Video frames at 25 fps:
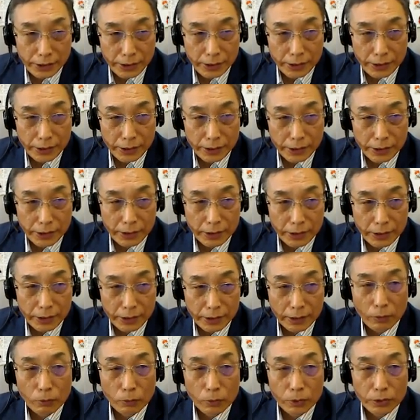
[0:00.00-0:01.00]
society
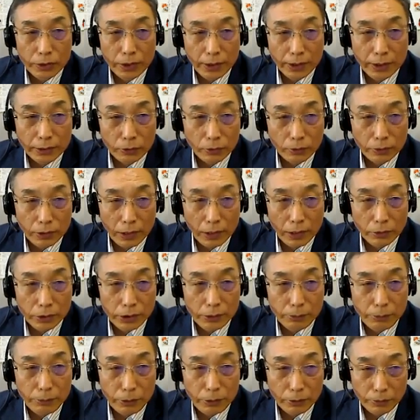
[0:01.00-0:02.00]
for children and the
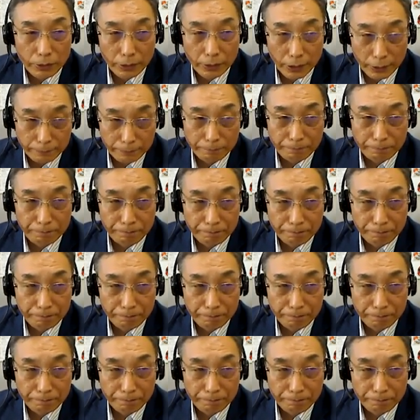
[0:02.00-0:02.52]
students,